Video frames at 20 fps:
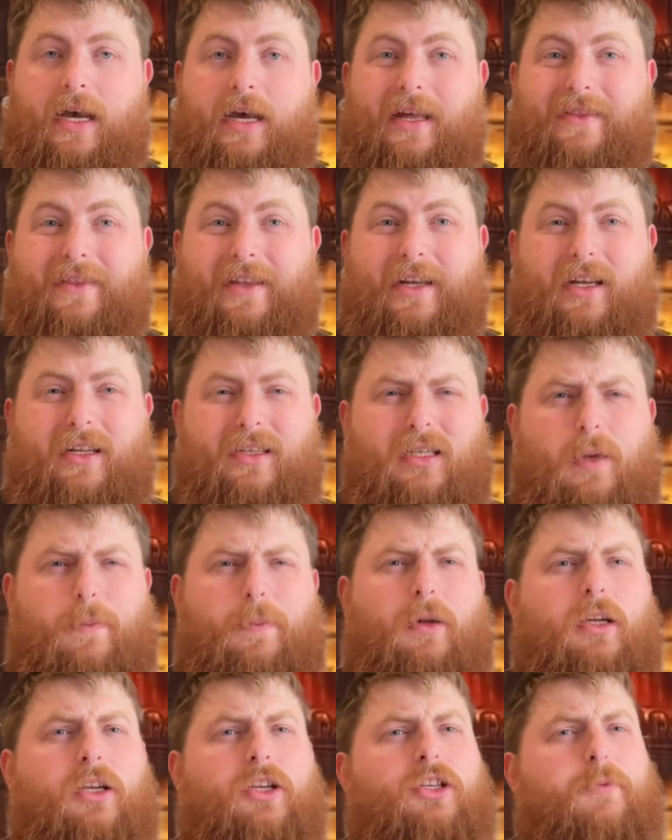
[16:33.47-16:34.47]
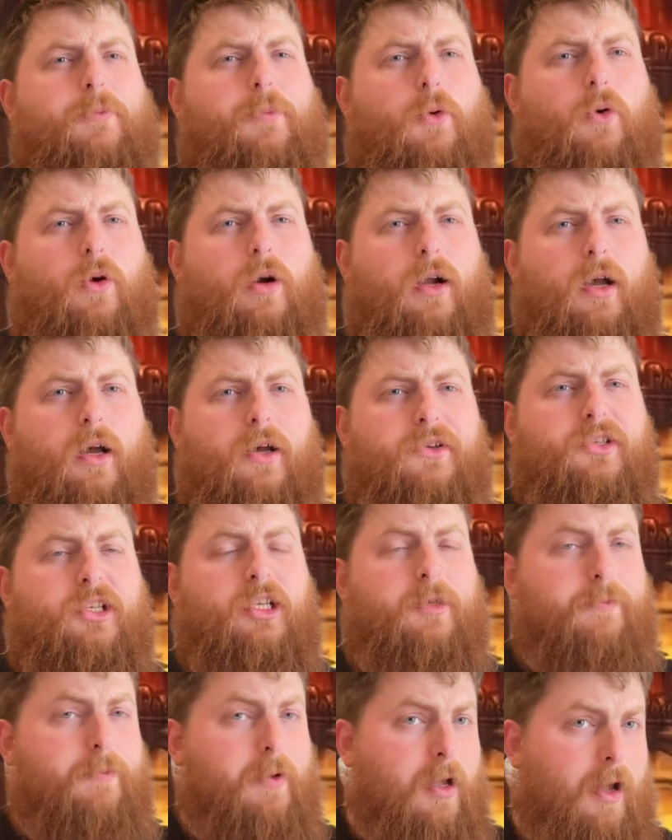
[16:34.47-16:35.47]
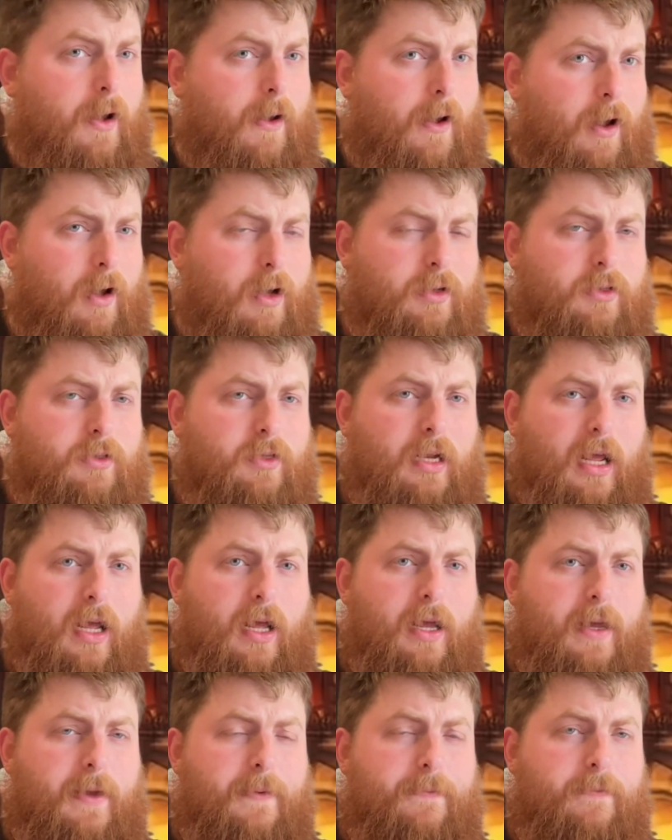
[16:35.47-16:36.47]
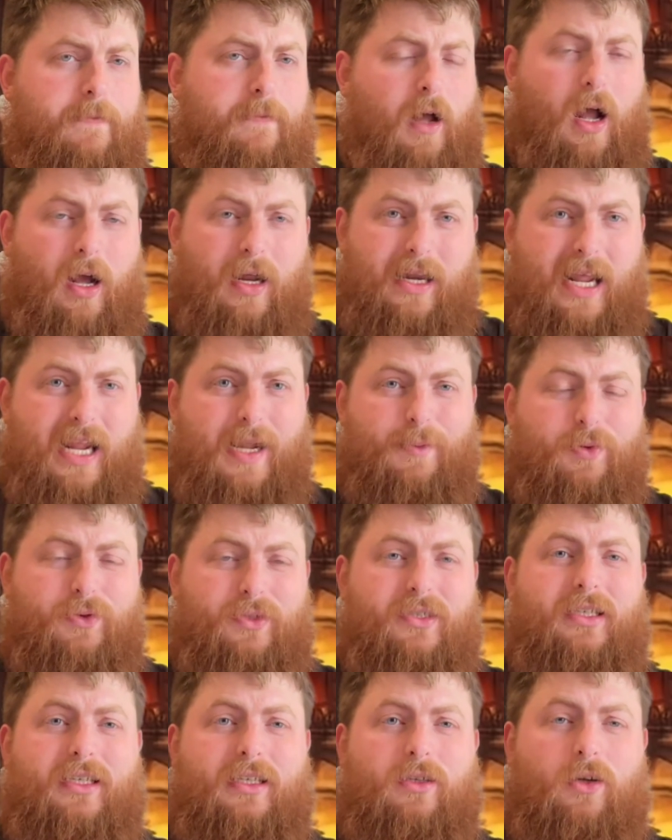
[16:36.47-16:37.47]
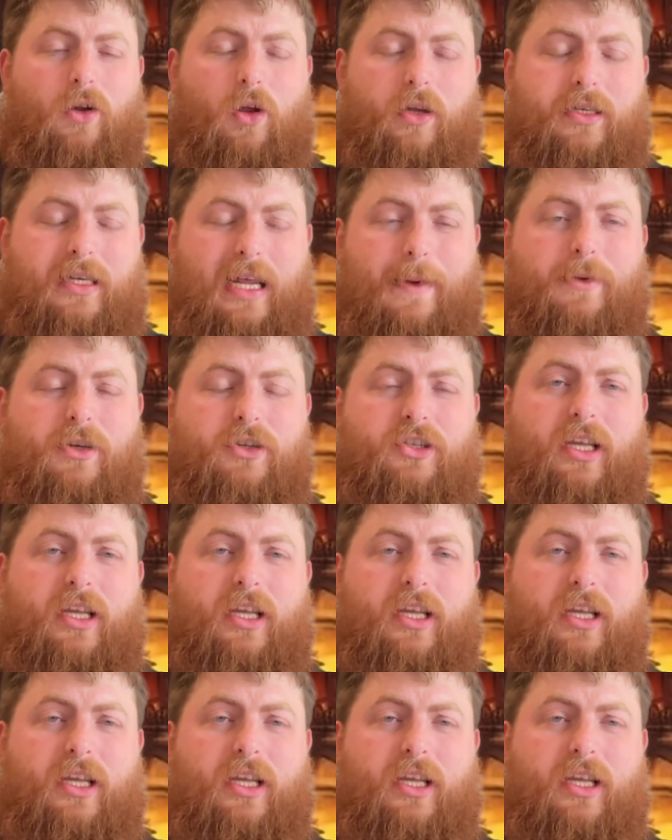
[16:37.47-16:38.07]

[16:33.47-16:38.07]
They are typically support casters, but aren't unable to deal a lot of damage.